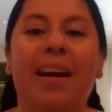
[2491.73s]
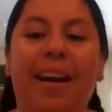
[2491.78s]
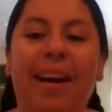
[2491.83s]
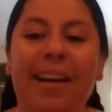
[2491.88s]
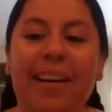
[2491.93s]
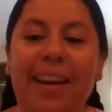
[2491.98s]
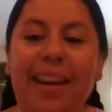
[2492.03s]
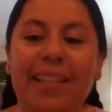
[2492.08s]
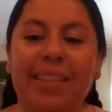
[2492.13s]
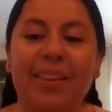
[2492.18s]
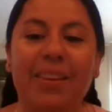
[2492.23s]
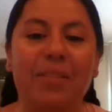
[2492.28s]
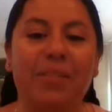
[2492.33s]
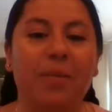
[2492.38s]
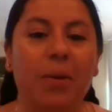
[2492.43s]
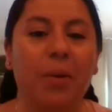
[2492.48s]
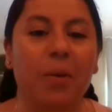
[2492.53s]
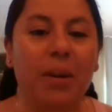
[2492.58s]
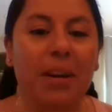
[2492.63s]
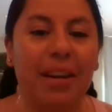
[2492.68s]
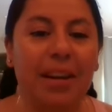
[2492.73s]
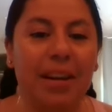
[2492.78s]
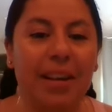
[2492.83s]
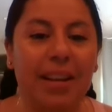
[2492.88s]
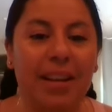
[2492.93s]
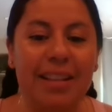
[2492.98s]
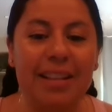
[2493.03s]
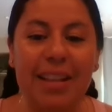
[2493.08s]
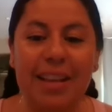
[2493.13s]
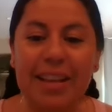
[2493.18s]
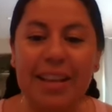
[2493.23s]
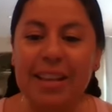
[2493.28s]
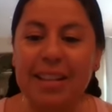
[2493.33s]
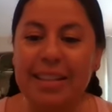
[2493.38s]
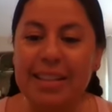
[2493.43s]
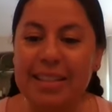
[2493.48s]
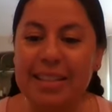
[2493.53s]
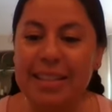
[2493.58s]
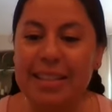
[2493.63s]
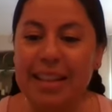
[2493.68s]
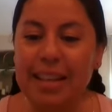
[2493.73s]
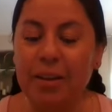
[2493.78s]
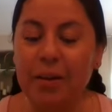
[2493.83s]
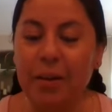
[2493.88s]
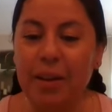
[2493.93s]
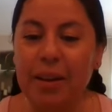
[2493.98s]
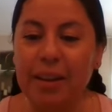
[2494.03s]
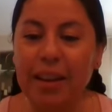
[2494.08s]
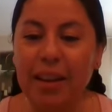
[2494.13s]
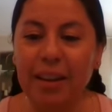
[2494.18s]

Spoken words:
And I look forward to seeing you all later.